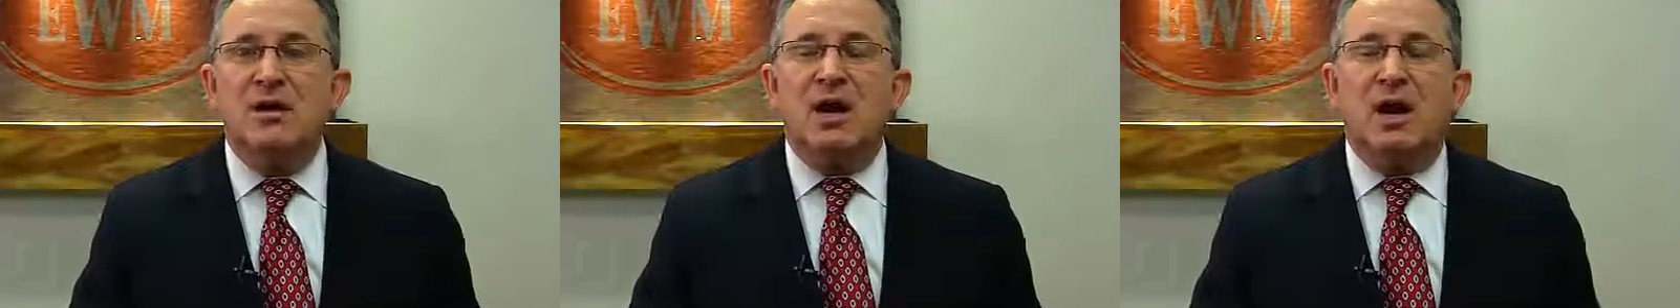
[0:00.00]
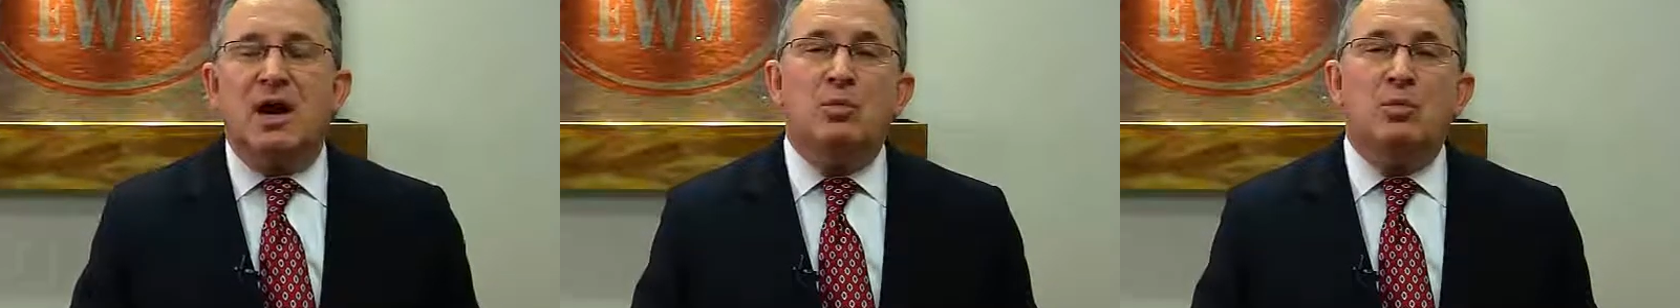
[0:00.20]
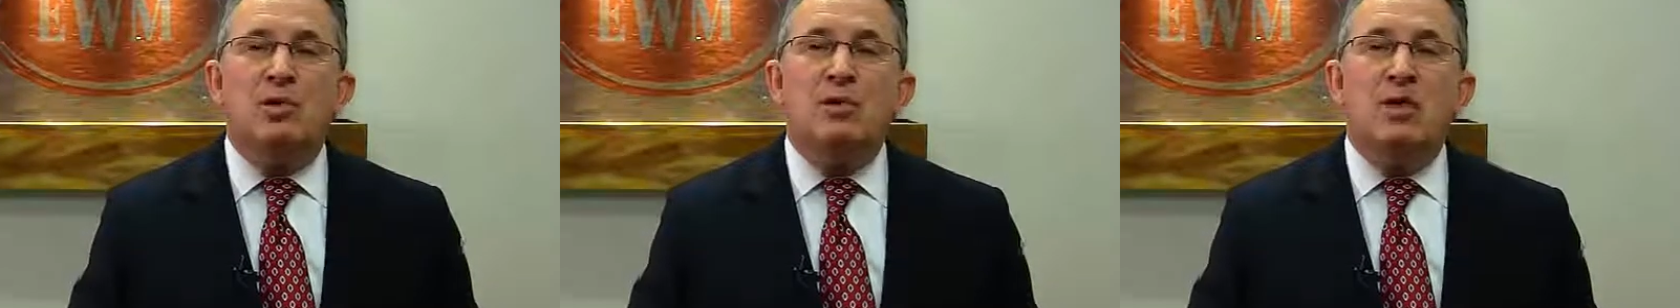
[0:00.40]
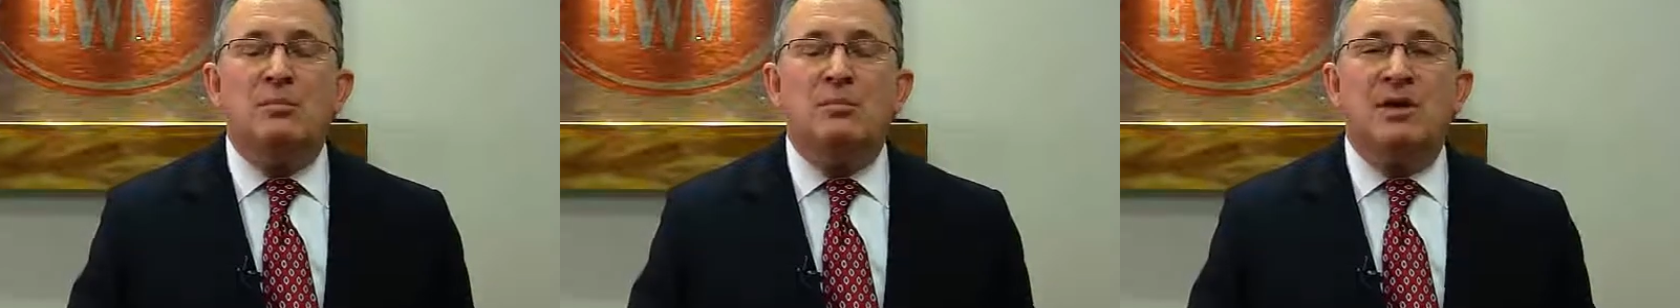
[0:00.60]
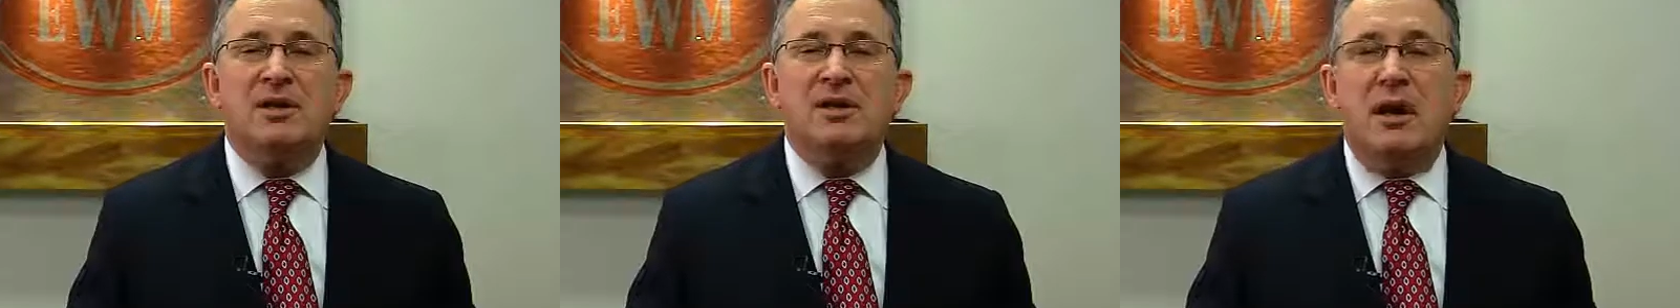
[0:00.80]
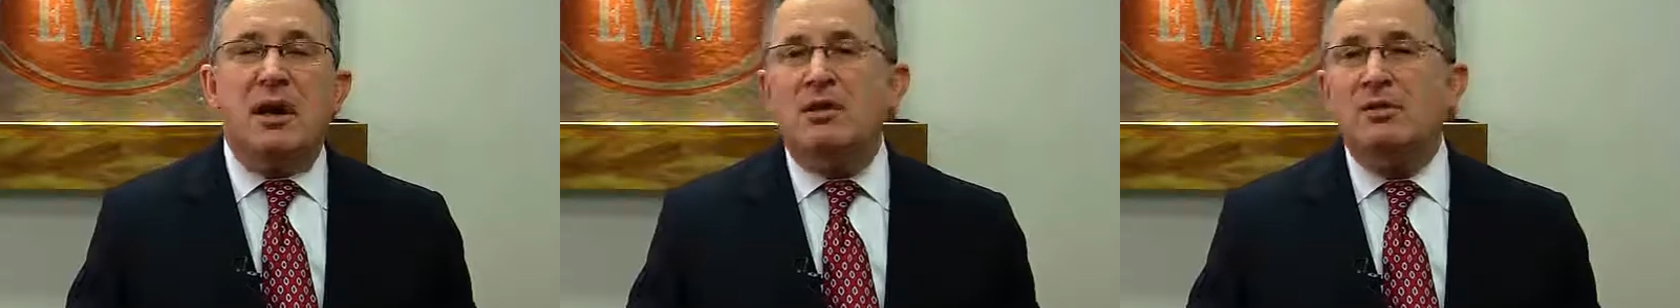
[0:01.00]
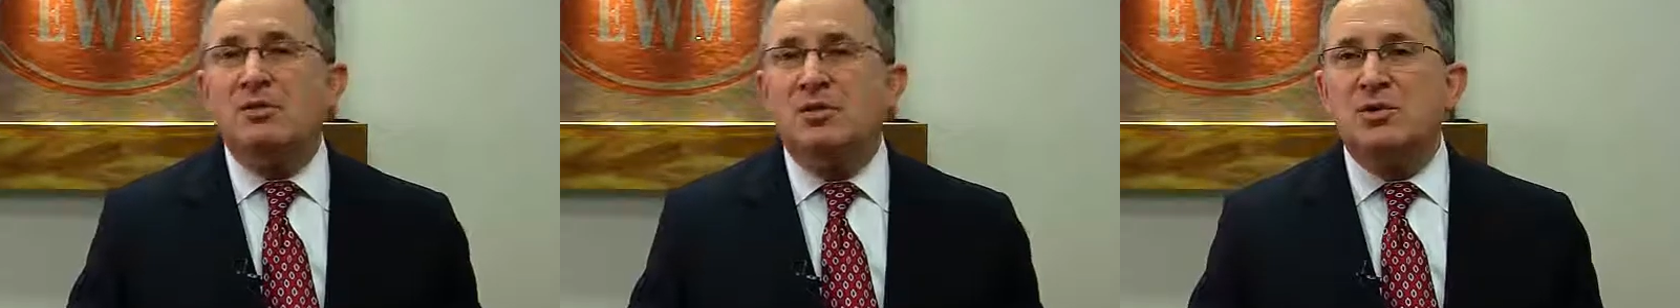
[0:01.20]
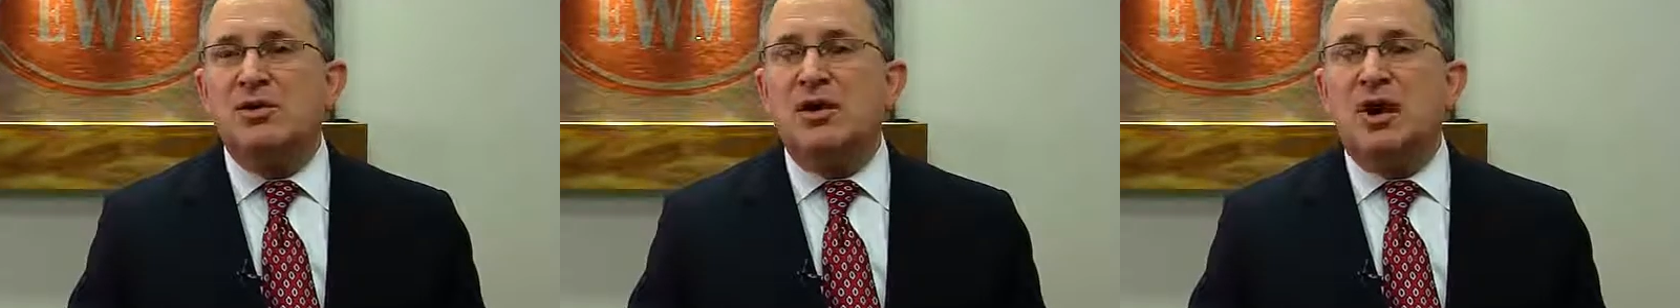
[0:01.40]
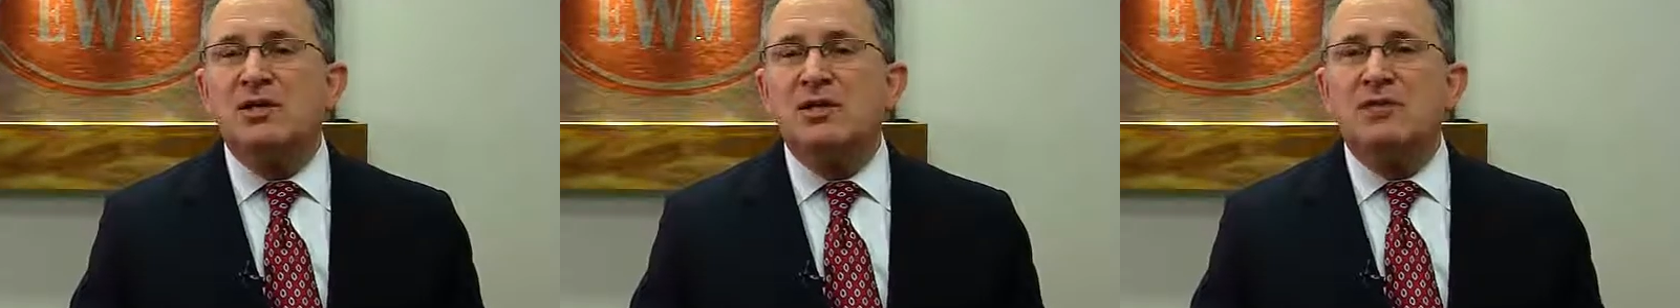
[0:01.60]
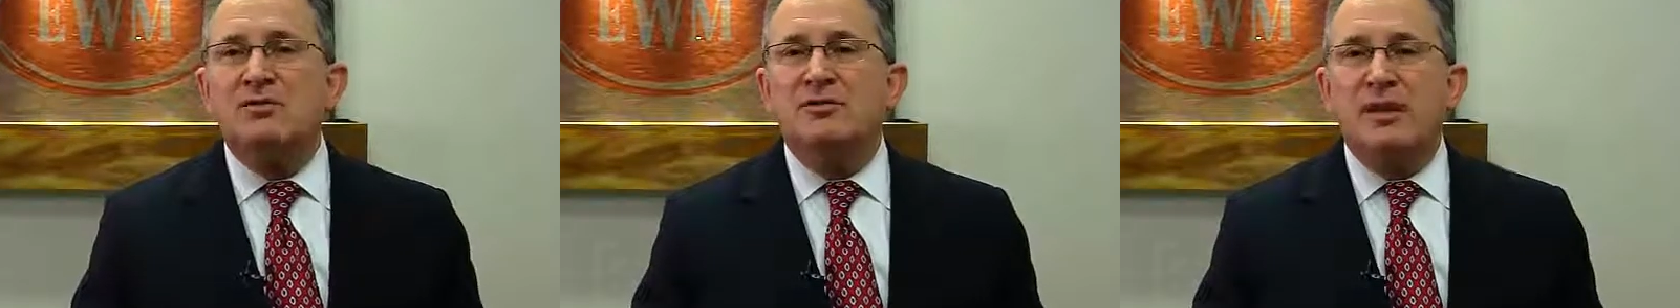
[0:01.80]
I would not be at all
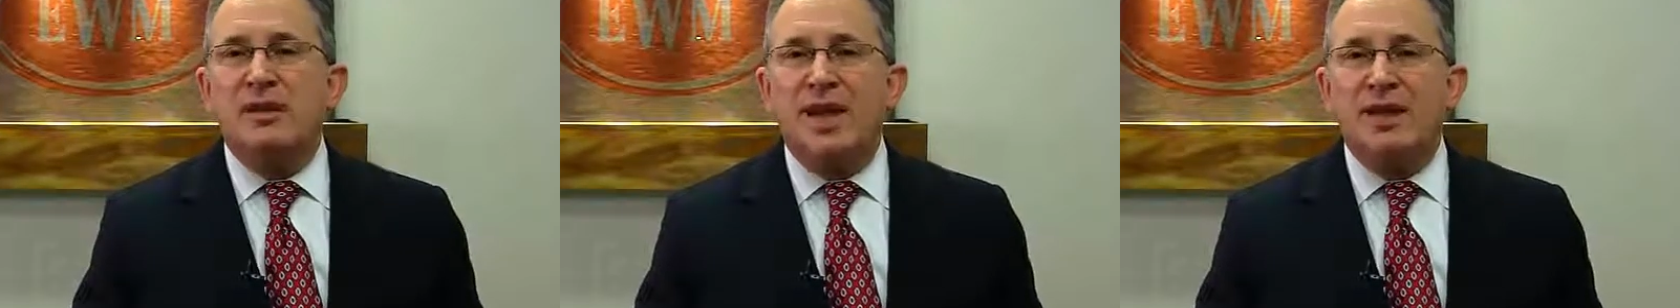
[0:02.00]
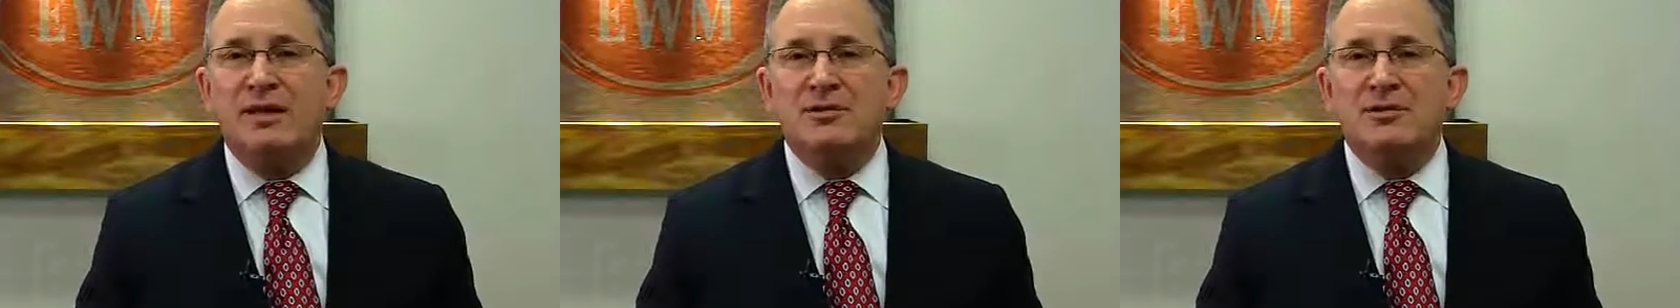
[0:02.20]
surprised if we had